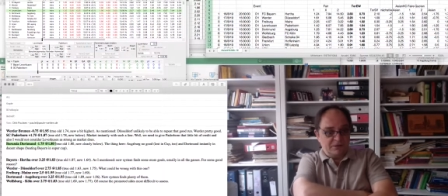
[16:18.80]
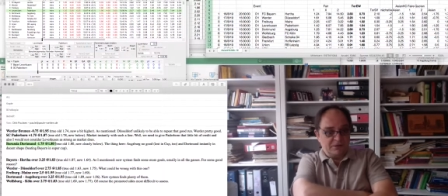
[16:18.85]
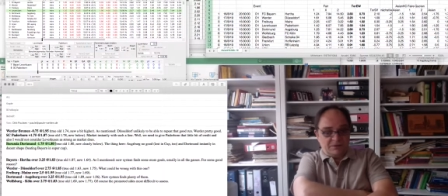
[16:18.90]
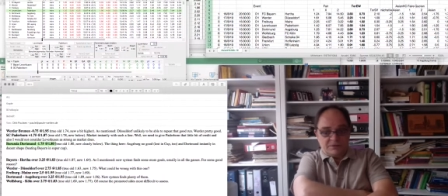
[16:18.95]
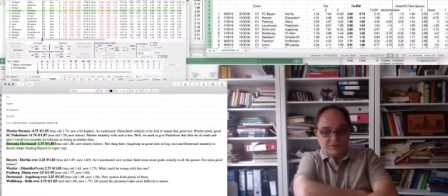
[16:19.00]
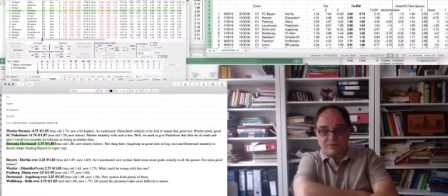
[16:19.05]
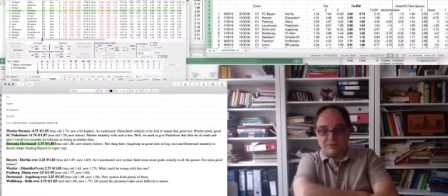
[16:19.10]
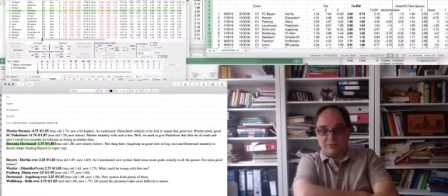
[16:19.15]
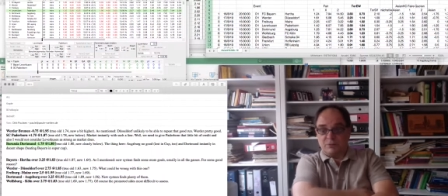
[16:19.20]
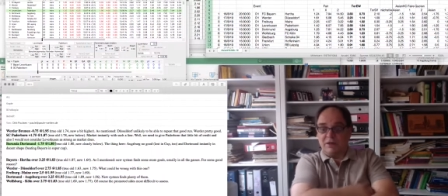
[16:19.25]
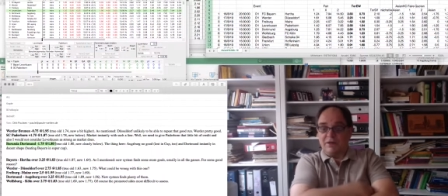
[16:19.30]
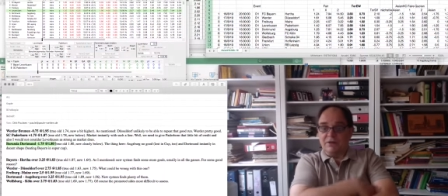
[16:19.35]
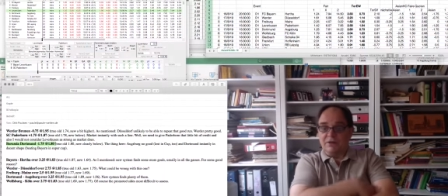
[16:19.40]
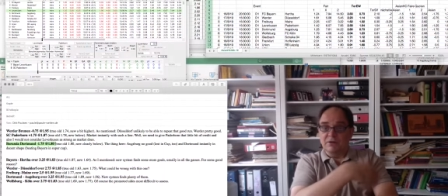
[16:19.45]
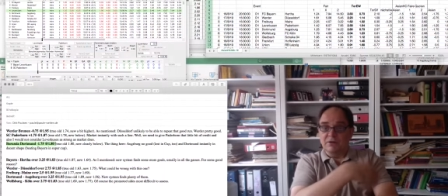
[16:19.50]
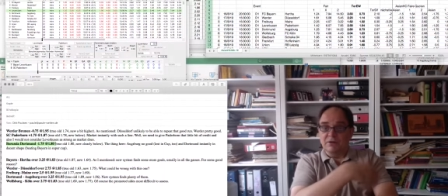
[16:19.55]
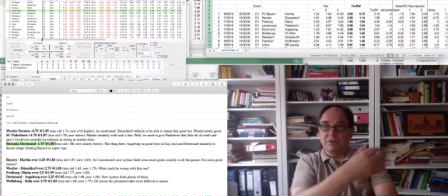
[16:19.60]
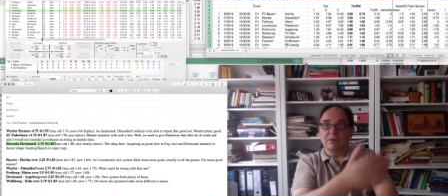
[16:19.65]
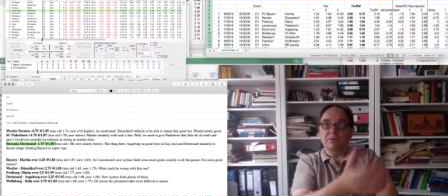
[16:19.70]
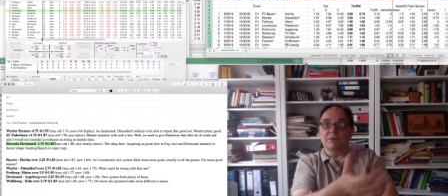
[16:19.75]
The one
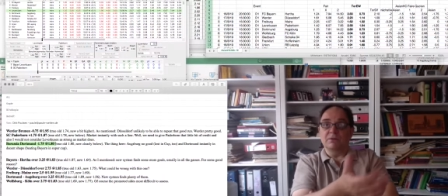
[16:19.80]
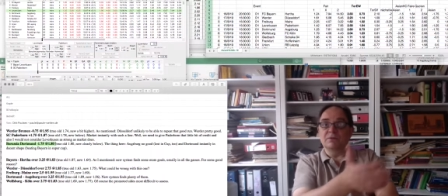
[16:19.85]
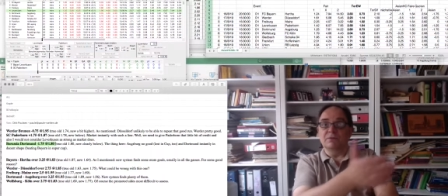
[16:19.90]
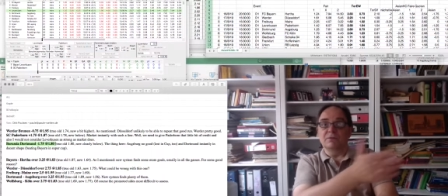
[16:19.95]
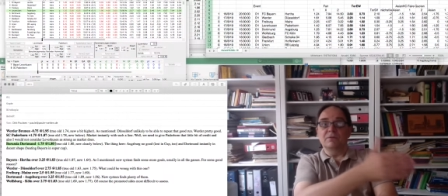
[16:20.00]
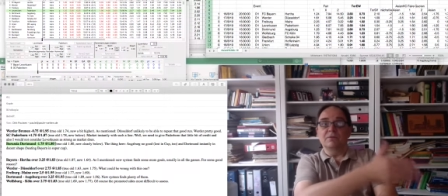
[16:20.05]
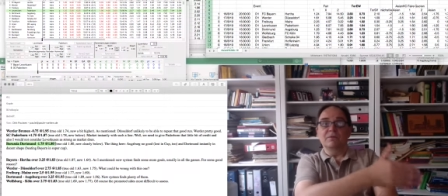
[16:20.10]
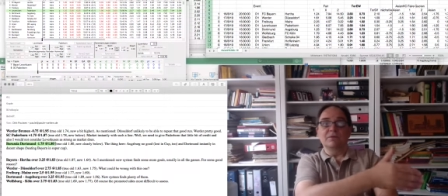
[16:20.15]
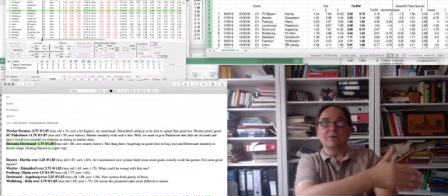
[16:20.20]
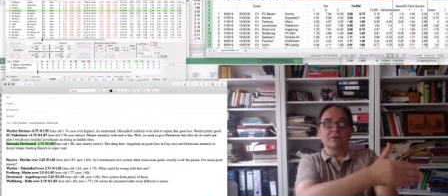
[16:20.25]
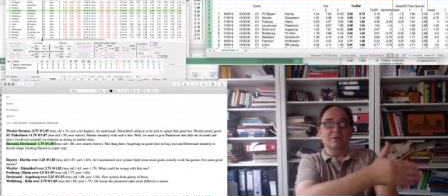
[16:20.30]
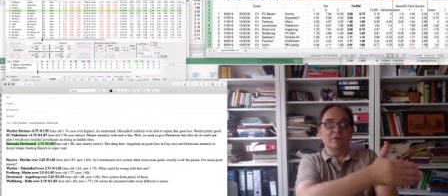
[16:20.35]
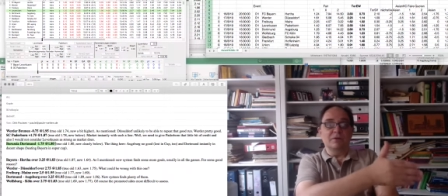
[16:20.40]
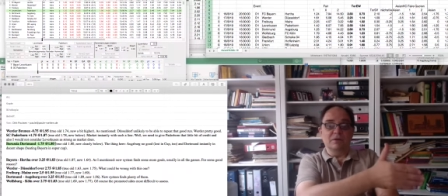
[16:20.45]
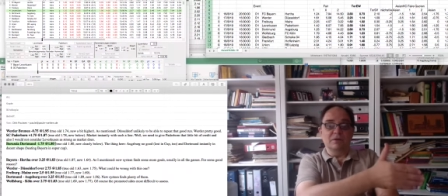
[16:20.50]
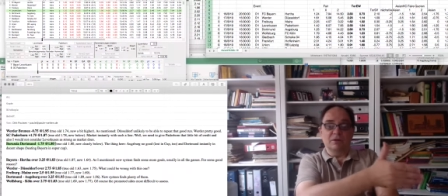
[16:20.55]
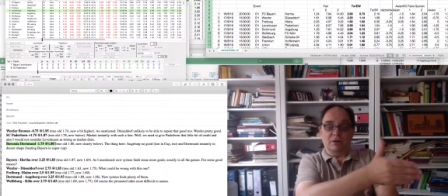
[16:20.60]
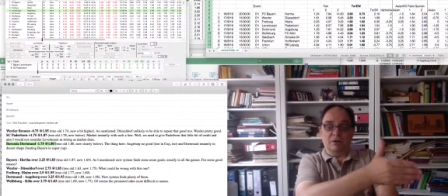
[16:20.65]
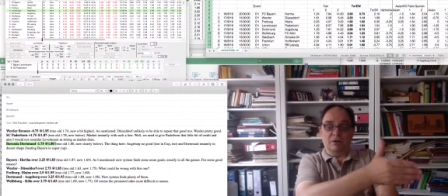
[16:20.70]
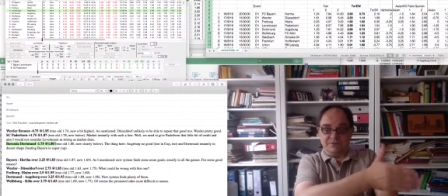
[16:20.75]
goal
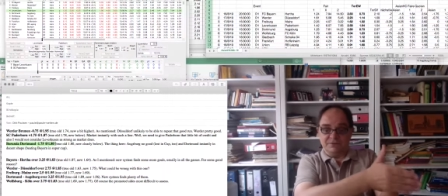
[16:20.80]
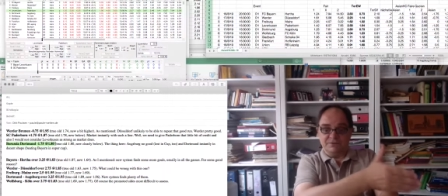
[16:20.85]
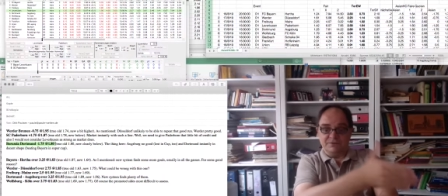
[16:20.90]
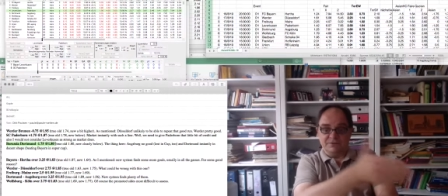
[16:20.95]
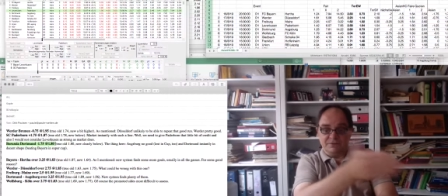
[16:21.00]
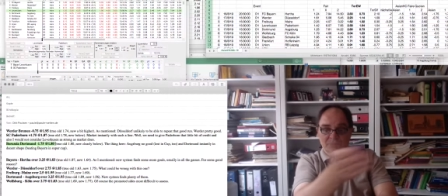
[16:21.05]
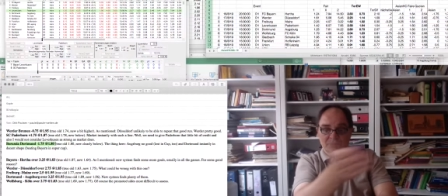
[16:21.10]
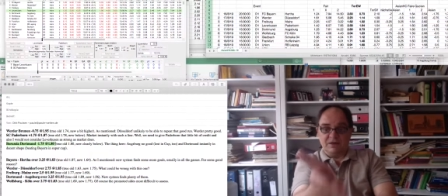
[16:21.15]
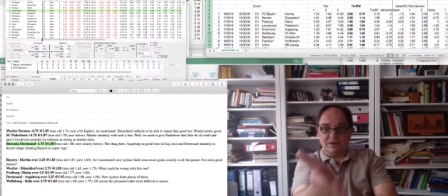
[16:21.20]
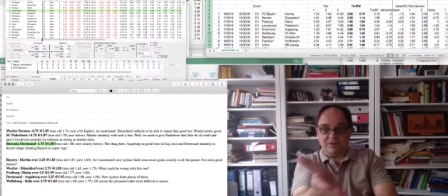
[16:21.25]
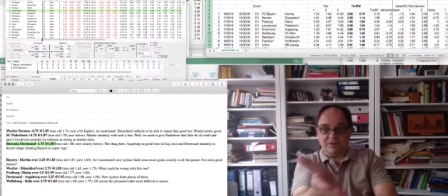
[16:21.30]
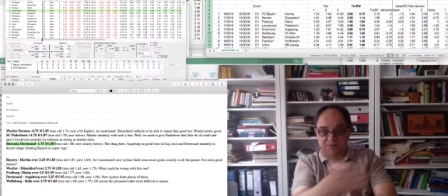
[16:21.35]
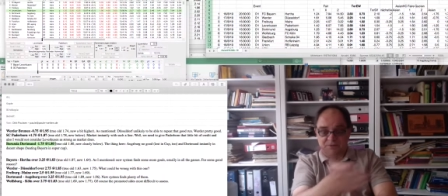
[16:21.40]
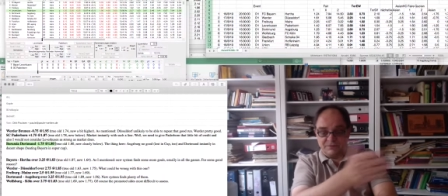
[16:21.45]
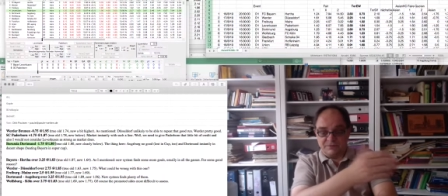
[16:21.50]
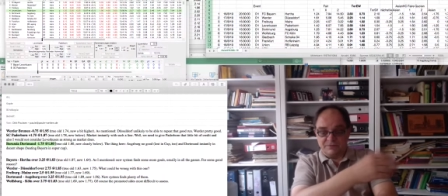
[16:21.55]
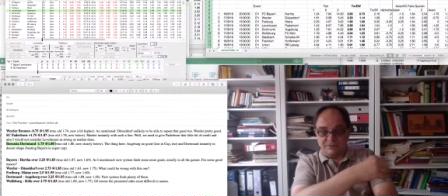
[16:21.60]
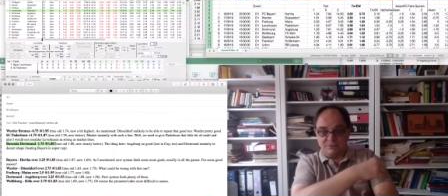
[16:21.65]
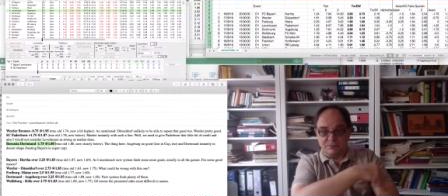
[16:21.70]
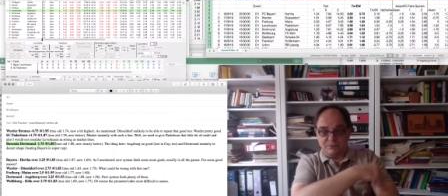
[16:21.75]
loss, the
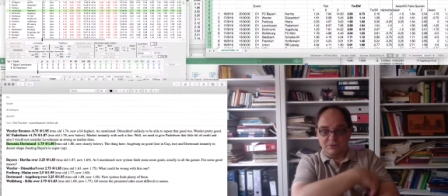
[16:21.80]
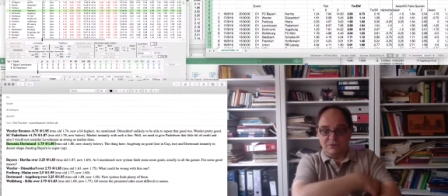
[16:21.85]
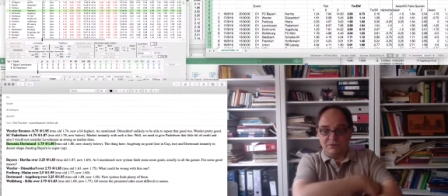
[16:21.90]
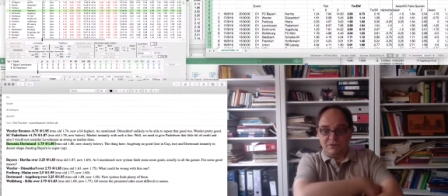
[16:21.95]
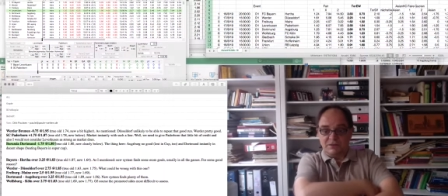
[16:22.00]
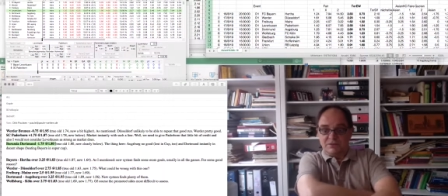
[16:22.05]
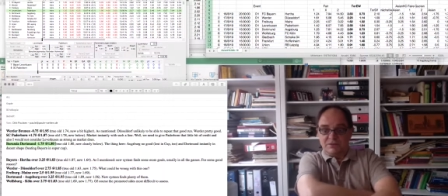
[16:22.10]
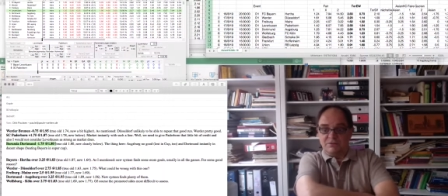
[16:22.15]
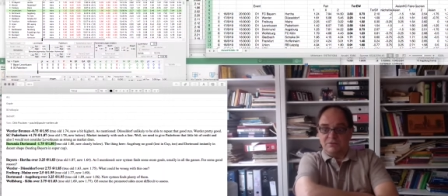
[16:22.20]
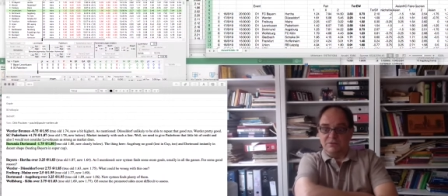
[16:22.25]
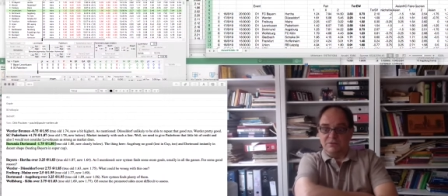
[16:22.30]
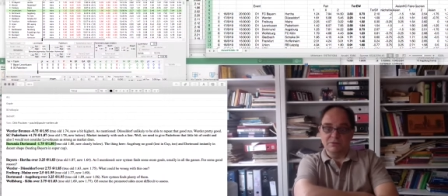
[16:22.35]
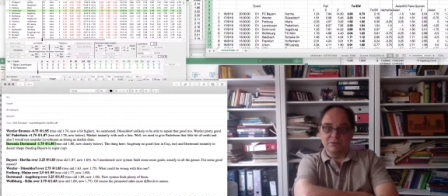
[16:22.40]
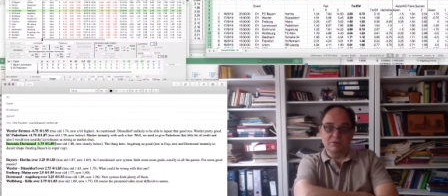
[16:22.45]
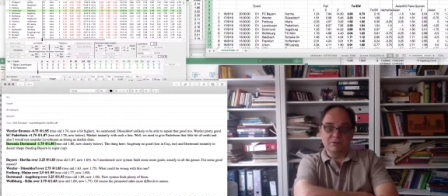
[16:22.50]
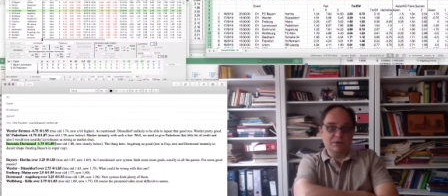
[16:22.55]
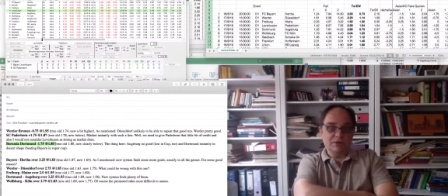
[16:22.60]
others wouldn't need to